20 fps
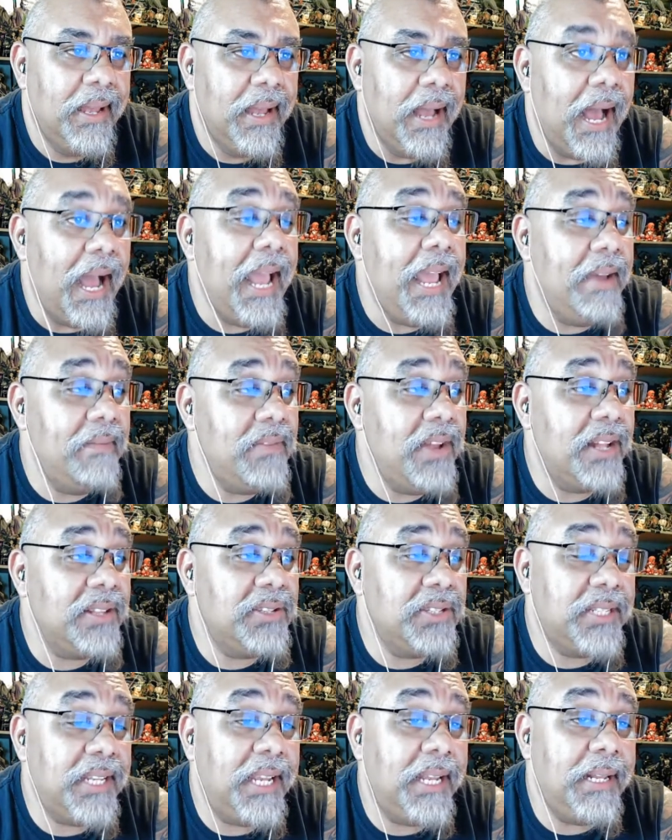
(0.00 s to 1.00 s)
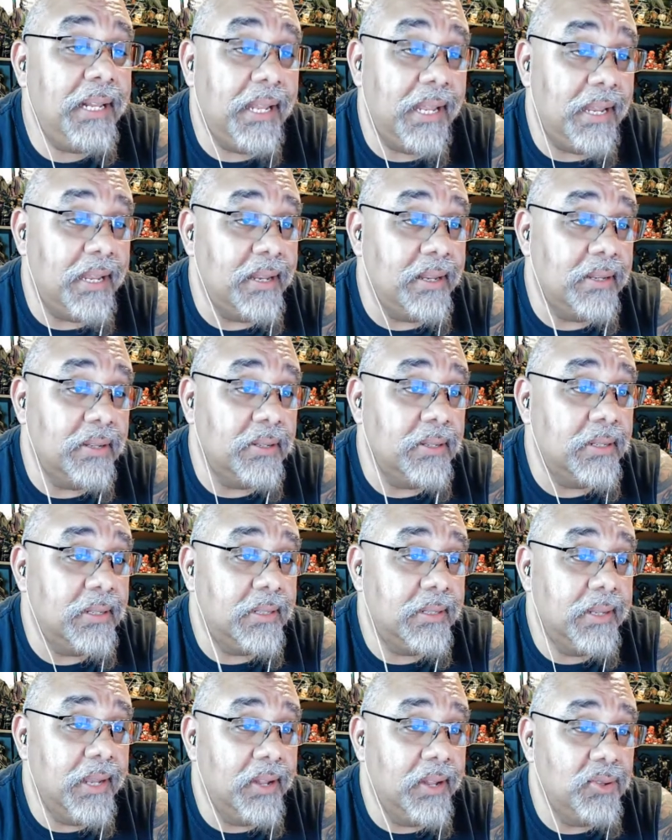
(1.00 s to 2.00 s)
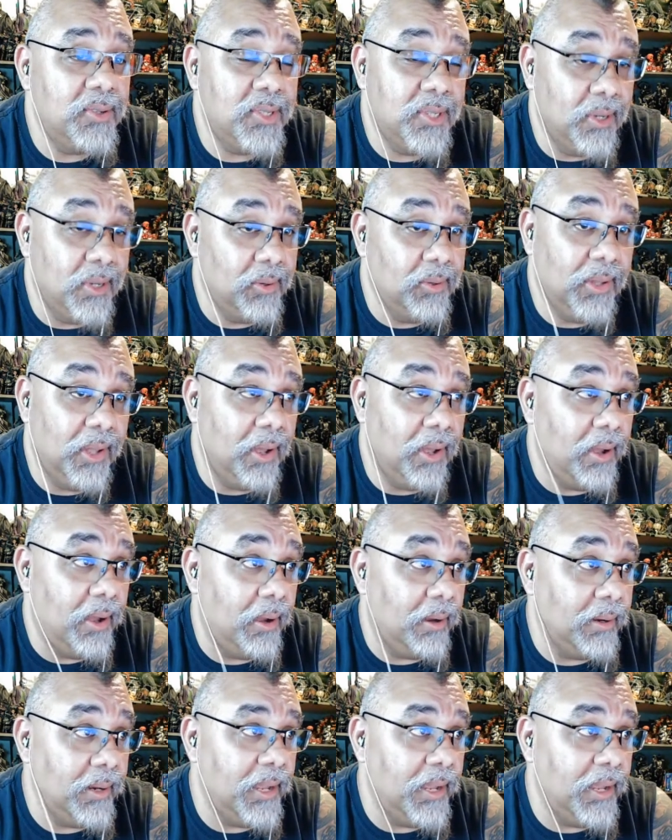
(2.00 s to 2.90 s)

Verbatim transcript: I have not seen these in so long.